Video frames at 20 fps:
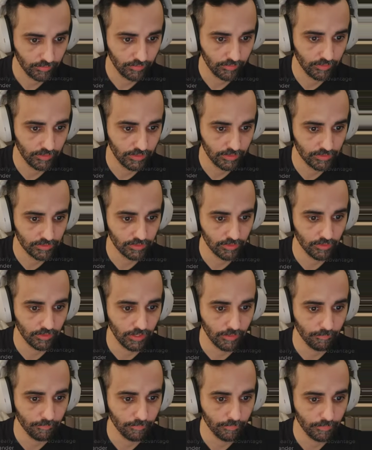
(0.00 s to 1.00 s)
this,
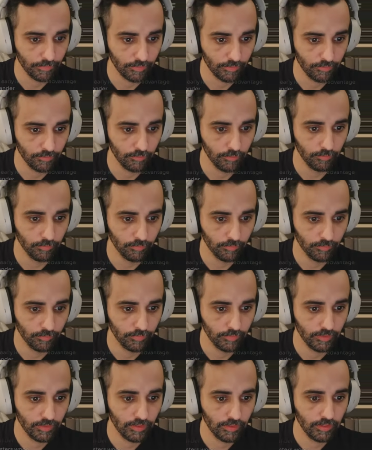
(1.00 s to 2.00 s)
okay.
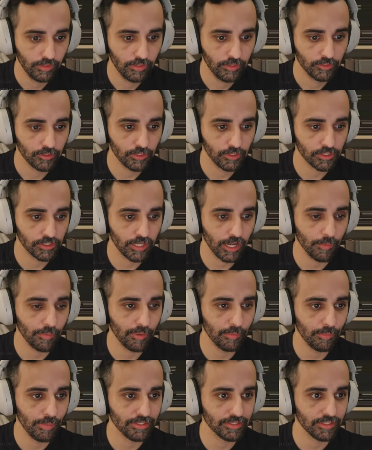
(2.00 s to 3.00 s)
So I just
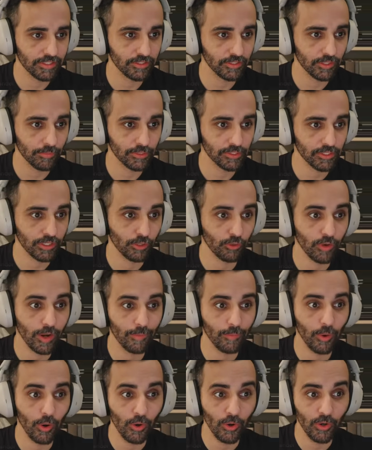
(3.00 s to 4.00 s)
copied and pasted it. So I'm just going to
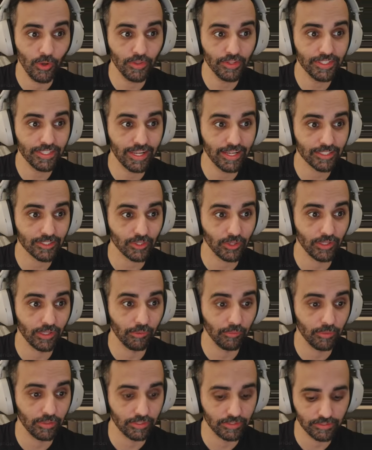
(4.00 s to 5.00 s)
grab all the text all
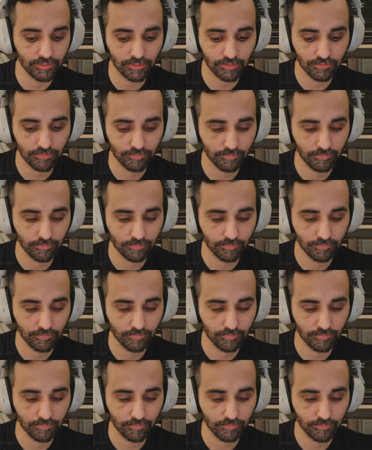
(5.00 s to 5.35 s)
at once.